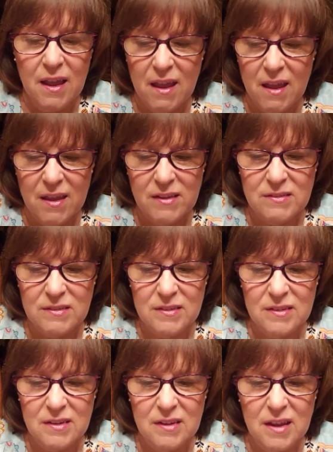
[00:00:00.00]
and
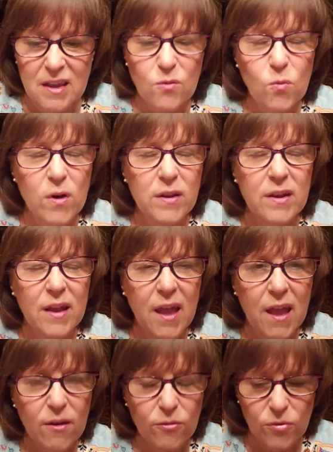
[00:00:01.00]
he wanted
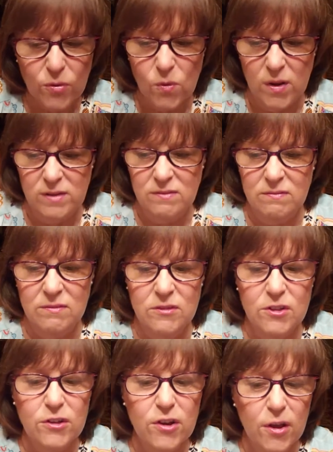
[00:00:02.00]
everyone
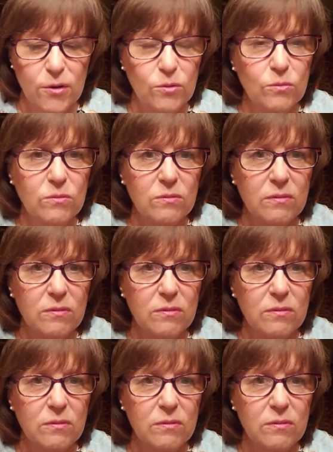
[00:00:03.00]
to know